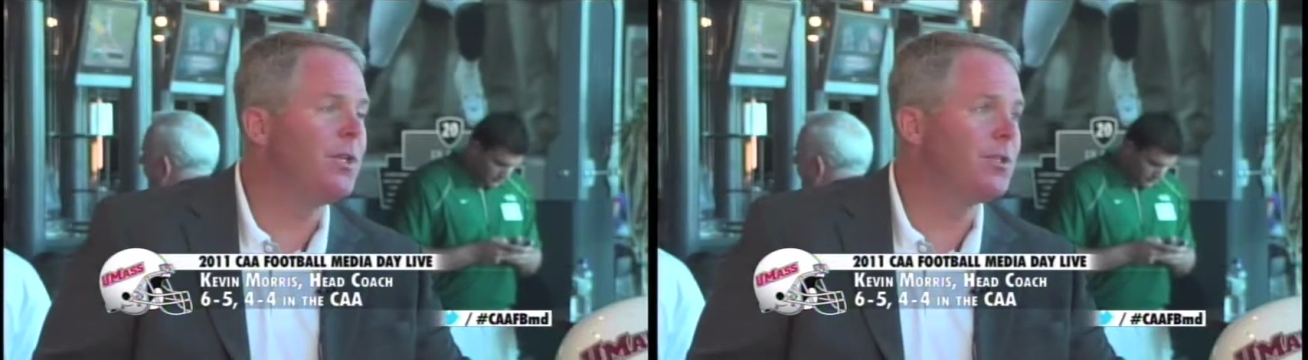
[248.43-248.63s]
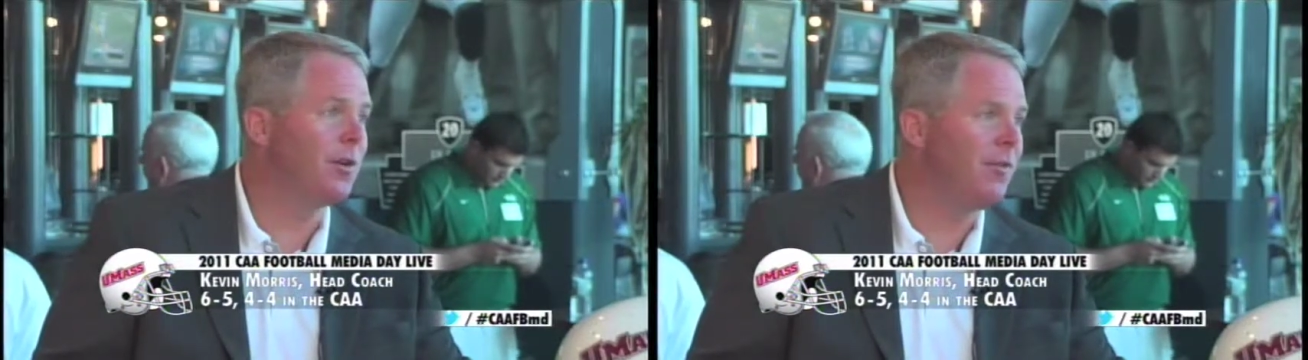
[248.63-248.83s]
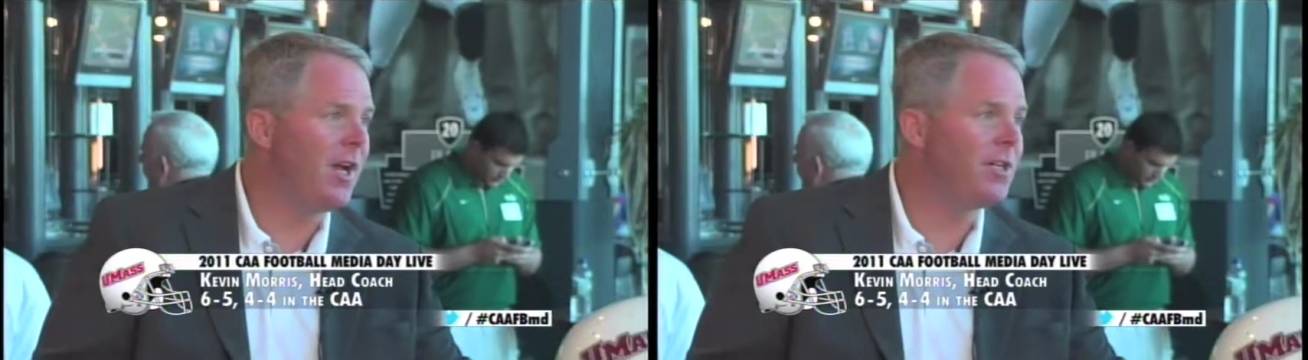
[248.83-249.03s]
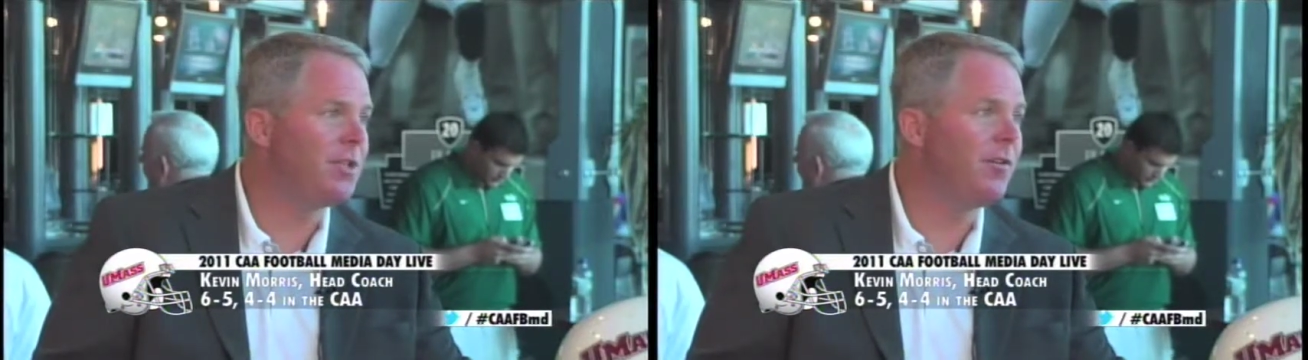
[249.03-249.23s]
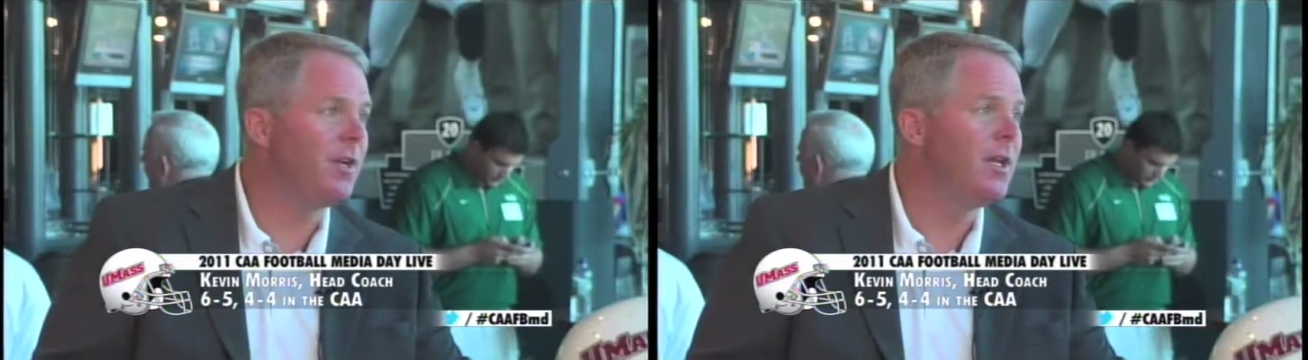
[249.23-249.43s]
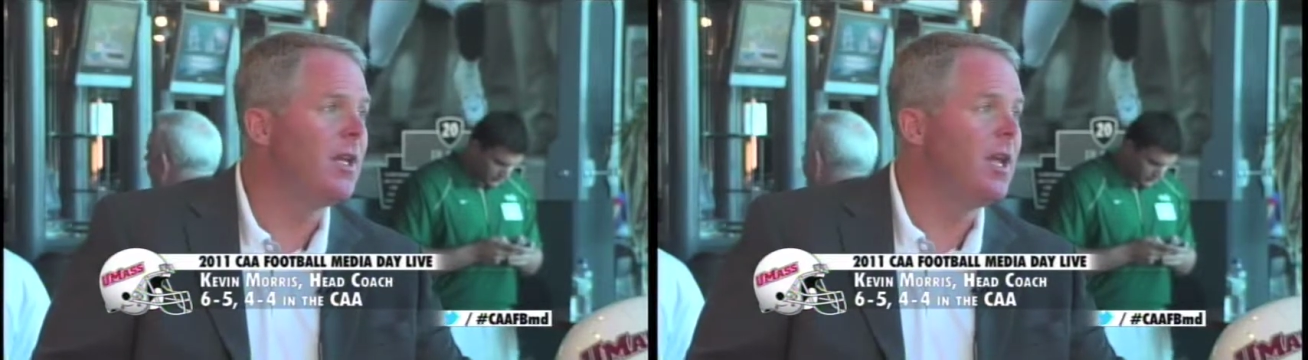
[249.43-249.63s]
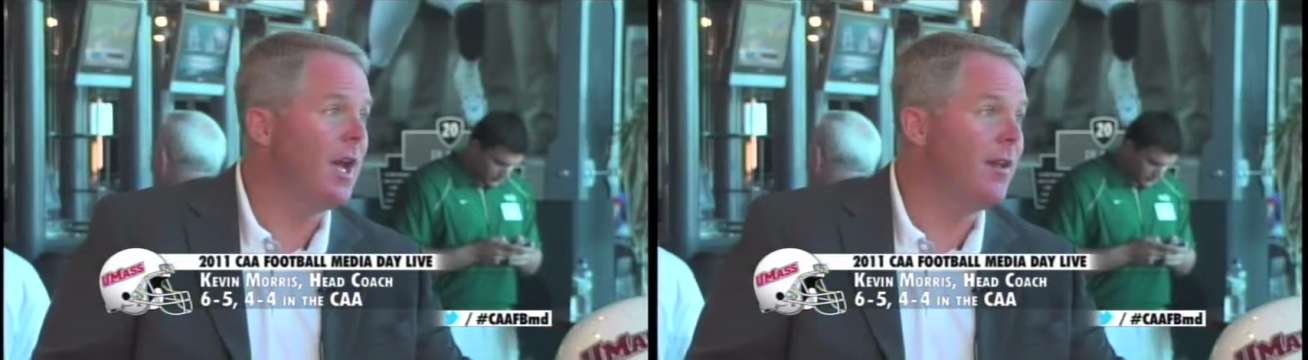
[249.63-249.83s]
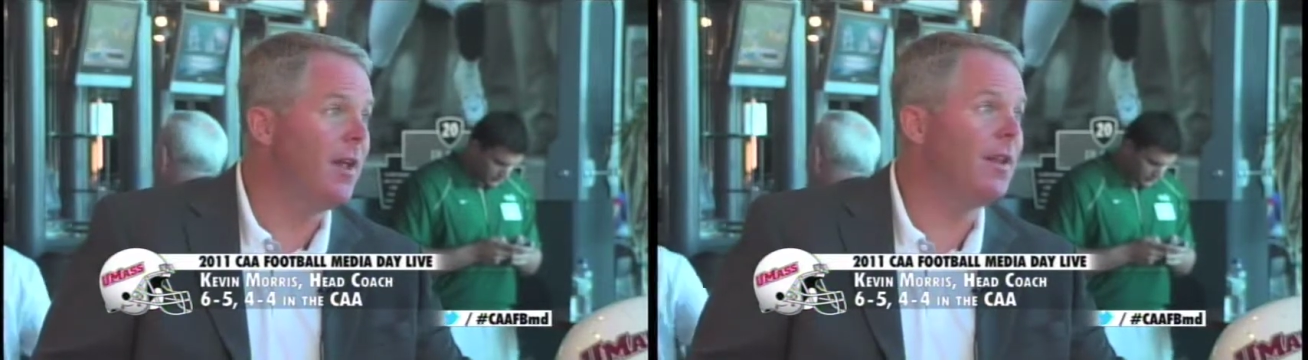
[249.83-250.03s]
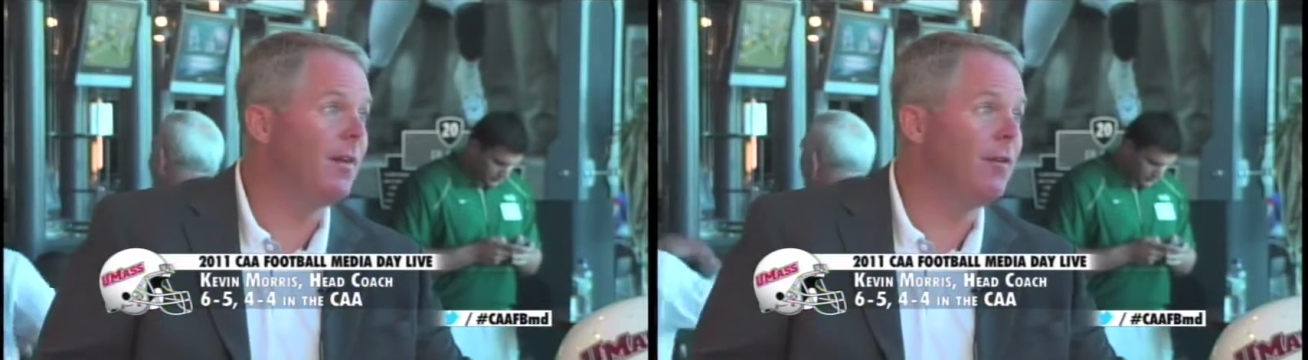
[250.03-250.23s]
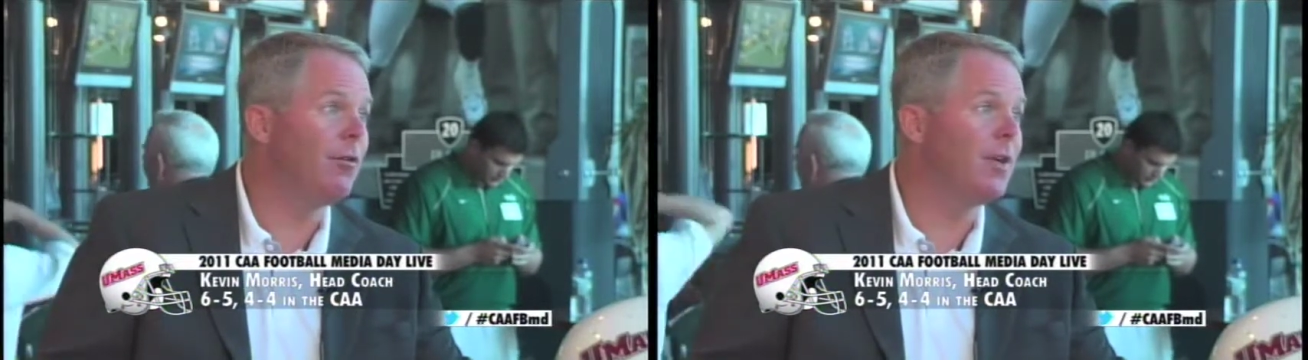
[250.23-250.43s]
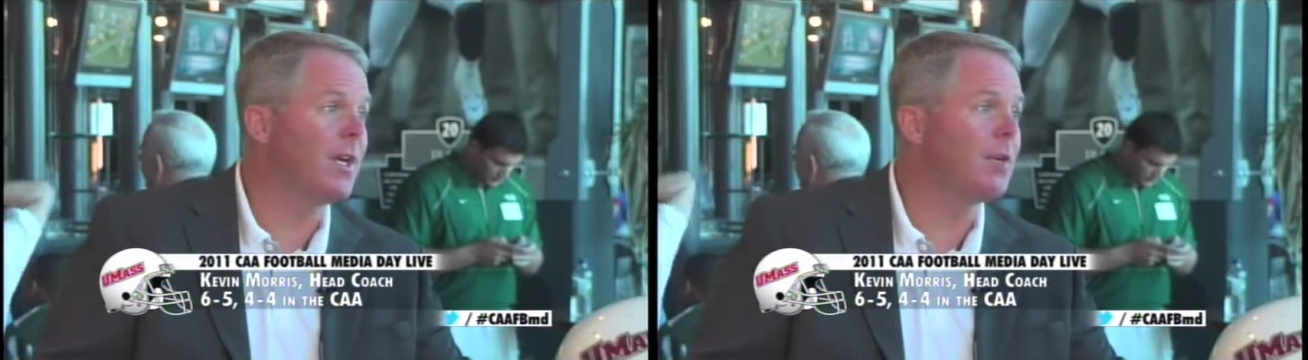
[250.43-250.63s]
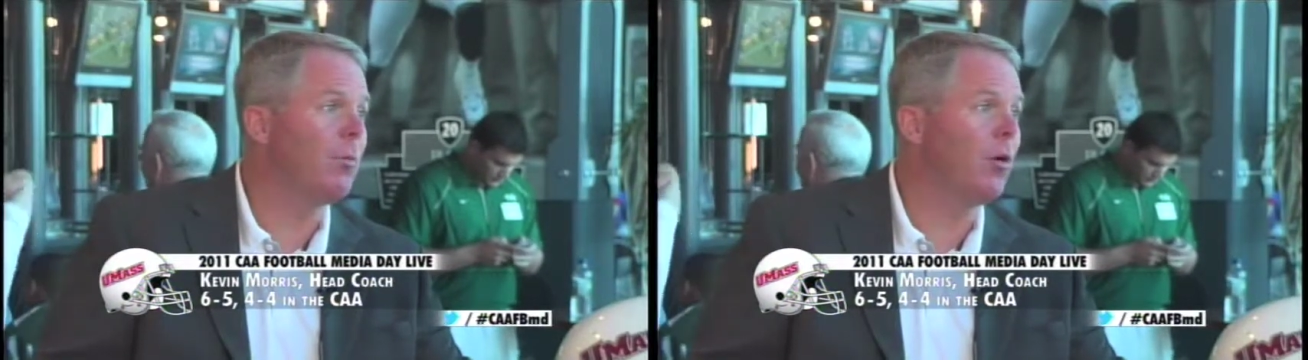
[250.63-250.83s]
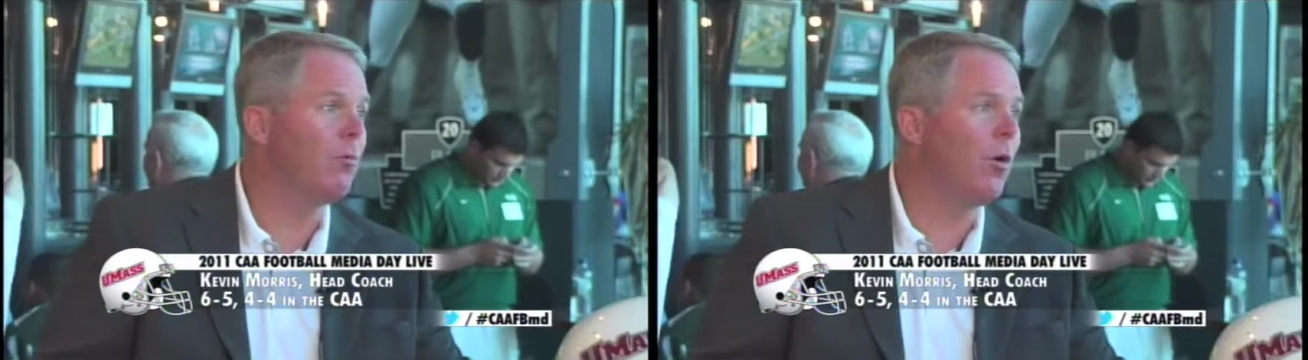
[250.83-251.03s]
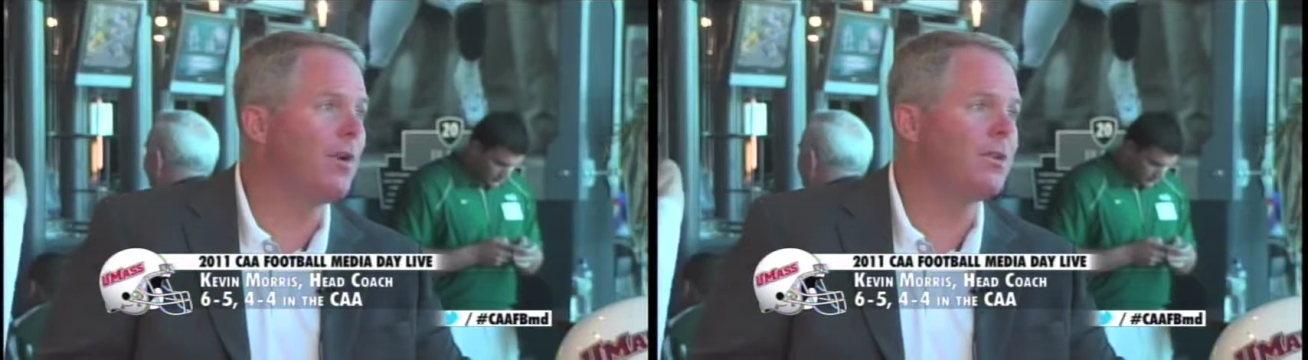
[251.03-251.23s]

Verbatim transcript: took advantage of it, and then they really got the ball rolling.